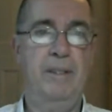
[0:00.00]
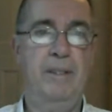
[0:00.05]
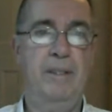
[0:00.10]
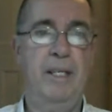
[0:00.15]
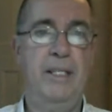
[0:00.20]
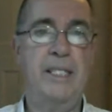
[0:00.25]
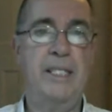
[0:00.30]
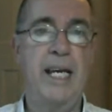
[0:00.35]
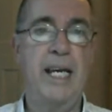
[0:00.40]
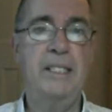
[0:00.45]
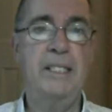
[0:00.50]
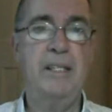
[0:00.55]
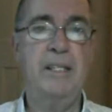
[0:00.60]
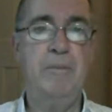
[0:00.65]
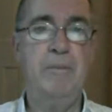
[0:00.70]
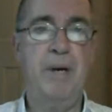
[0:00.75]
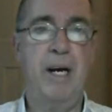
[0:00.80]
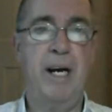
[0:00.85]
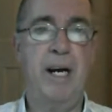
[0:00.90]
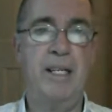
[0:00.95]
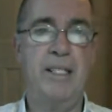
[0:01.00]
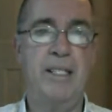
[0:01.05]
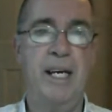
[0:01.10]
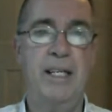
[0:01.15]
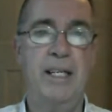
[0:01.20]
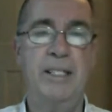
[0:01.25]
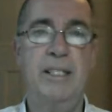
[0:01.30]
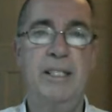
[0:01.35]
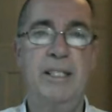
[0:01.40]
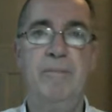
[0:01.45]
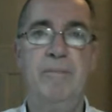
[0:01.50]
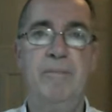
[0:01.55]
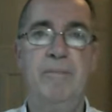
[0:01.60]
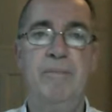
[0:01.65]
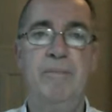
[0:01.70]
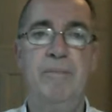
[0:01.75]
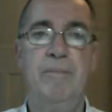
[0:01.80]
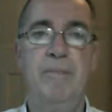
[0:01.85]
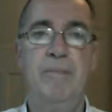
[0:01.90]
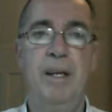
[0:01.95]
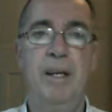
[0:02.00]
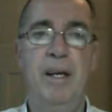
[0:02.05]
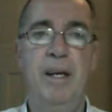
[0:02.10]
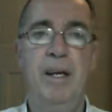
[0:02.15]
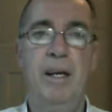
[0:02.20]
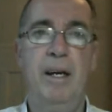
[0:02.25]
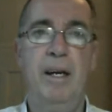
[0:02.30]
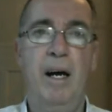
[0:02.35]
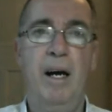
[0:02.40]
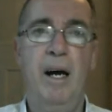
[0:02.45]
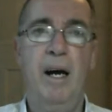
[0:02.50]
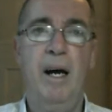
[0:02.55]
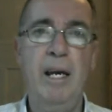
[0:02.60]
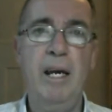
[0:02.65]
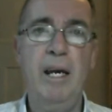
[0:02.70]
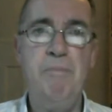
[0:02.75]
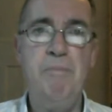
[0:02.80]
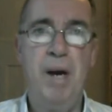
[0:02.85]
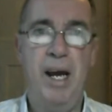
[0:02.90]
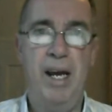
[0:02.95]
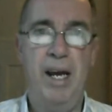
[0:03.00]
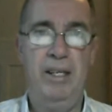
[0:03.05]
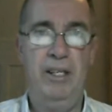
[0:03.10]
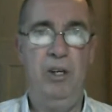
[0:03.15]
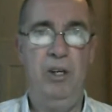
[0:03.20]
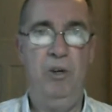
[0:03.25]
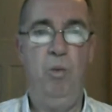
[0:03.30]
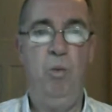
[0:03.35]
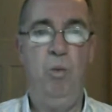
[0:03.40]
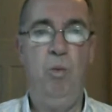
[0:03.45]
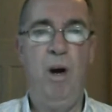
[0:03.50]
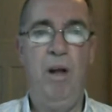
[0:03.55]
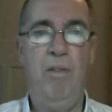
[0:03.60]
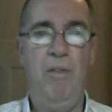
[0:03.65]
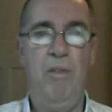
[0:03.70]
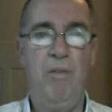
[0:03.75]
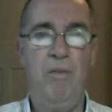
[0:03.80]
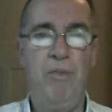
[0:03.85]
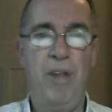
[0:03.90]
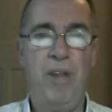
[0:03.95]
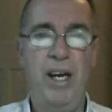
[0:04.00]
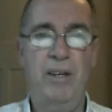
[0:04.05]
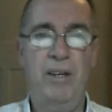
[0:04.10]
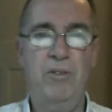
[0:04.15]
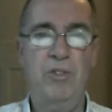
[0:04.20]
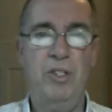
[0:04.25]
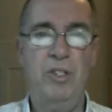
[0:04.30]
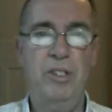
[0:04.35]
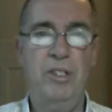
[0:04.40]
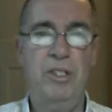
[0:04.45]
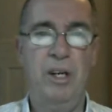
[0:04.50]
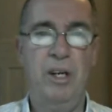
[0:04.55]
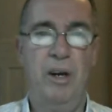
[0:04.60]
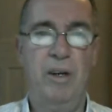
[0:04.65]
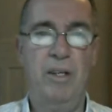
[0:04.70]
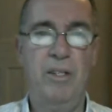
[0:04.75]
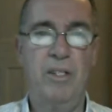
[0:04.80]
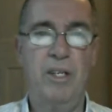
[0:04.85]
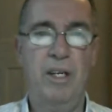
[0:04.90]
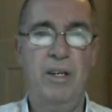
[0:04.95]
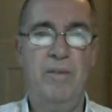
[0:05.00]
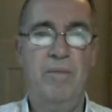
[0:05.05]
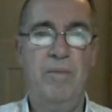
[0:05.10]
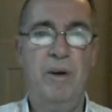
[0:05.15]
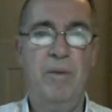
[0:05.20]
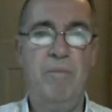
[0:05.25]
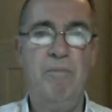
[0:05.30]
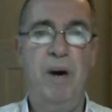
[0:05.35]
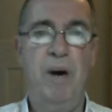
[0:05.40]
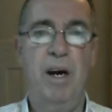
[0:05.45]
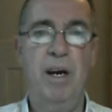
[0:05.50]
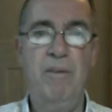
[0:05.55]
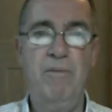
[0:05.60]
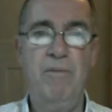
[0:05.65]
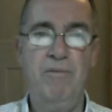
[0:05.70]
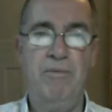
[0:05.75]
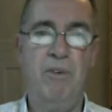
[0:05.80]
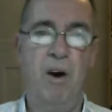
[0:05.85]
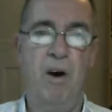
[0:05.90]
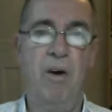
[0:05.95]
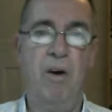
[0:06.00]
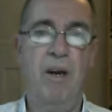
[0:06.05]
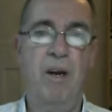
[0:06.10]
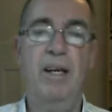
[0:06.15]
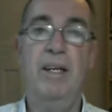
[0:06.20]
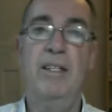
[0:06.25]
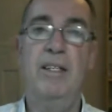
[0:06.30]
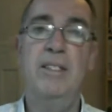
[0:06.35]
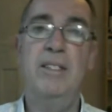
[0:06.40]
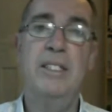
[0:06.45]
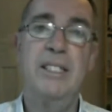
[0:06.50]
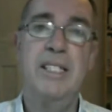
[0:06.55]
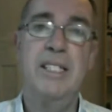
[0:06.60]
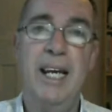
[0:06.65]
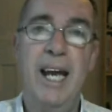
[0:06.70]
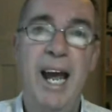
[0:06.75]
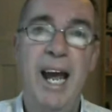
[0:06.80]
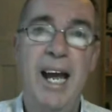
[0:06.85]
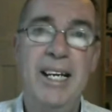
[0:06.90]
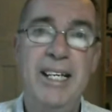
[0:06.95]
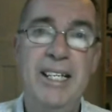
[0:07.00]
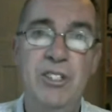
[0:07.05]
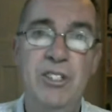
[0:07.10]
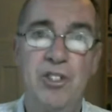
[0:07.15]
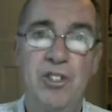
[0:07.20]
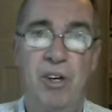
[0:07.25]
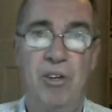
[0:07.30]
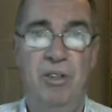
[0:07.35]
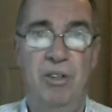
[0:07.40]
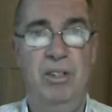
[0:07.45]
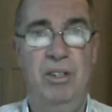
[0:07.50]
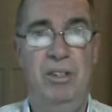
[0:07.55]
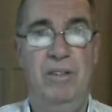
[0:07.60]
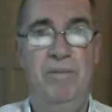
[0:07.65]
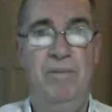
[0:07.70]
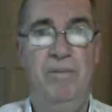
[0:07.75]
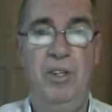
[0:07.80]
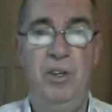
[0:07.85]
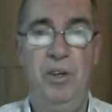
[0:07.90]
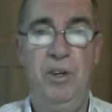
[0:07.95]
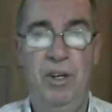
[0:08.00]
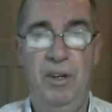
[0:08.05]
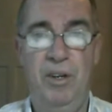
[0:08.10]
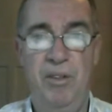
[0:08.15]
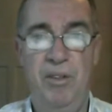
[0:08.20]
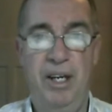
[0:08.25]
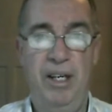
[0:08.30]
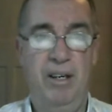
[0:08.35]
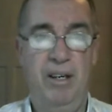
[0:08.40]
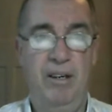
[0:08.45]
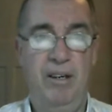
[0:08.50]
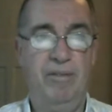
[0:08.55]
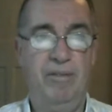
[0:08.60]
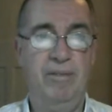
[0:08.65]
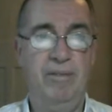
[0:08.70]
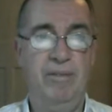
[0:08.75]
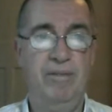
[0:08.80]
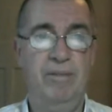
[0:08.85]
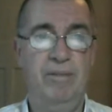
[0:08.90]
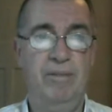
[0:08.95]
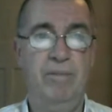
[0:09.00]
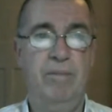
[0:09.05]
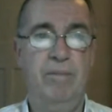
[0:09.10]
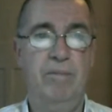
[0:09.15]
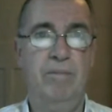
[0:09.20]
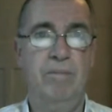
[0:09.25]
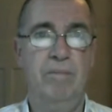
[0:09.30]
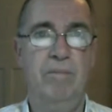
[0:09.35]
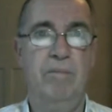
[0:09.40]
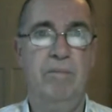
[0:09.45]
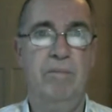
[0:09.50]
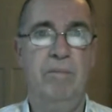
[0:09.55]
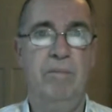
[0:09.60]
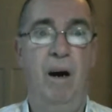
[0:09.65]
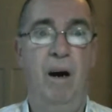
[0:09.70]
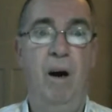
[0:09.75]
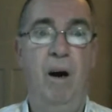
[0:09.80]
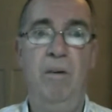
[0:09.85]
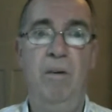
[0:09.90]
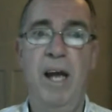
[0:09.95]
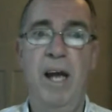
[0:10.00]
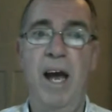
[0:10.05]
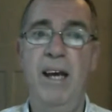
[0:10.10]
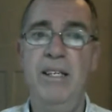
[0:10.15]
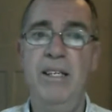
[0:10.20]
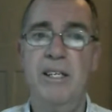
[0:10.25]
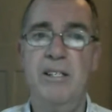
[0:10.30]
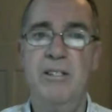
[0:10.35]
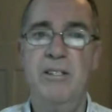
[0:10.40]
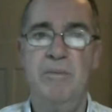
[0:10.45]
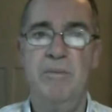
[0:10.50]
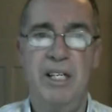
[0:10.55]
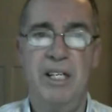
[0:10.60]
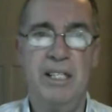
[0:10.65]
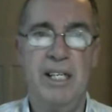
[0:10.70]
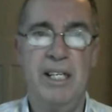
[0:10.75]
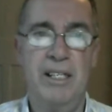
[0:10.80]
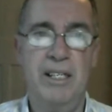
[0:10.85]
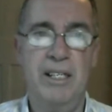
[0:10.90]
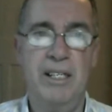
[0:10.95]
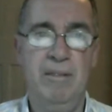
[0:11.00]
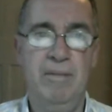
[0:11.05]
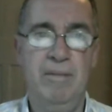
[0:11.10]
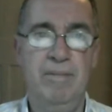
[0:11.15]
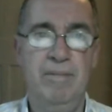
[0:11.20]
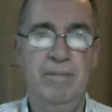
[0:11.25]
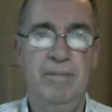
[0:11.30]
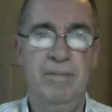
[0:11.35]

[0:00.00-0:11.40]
and says to the bartender, I bet you $1,000 that my frog can sing any song that you can think of. Okay, says the bartender.